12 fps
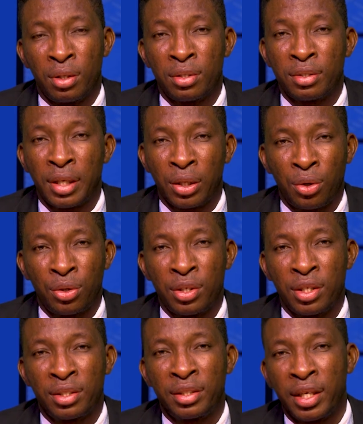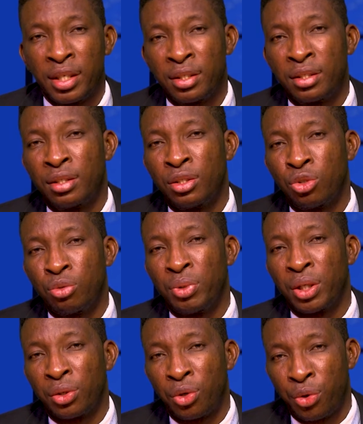Second, the states should
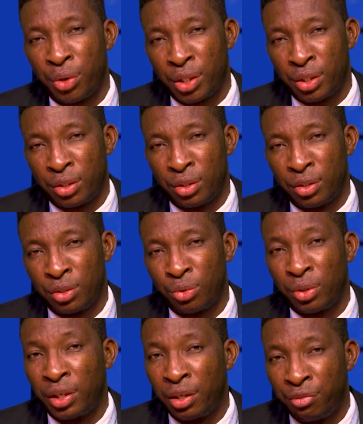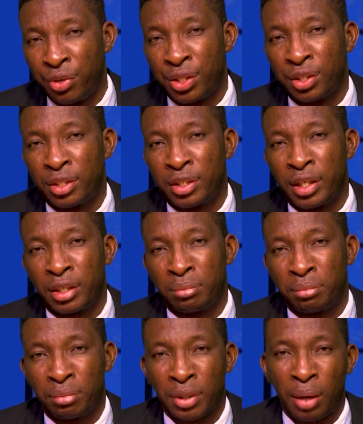be encouraged to leverage the debt
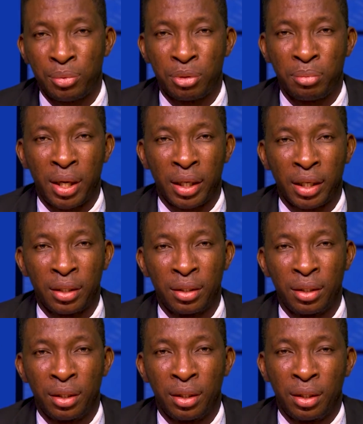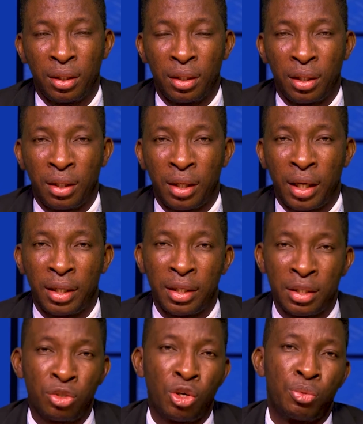capital market. And
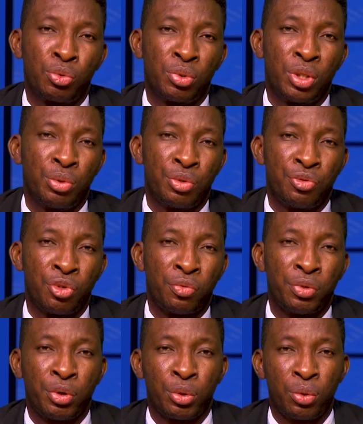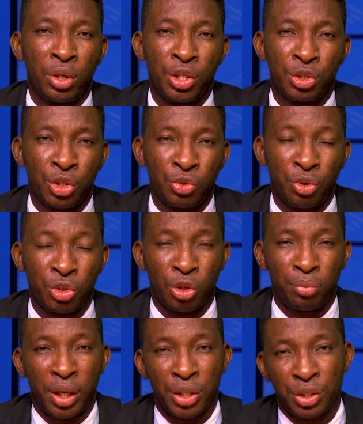this comes with a review of the regulations for
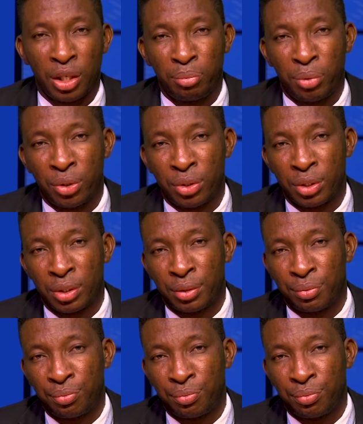subnational bonds.